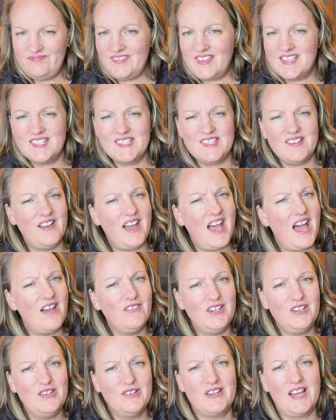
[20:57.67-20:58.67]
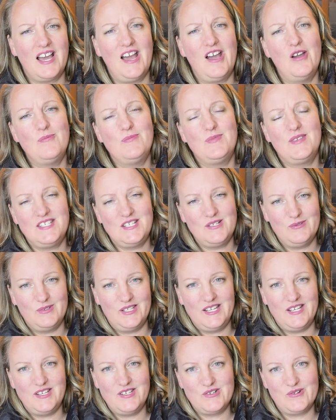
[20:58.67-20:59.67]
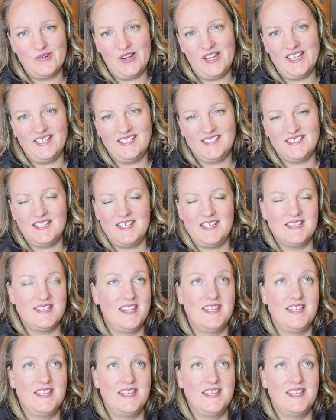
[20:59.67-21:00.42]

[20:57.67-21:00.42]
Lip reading: So have a look. I hope that you will enjoy it.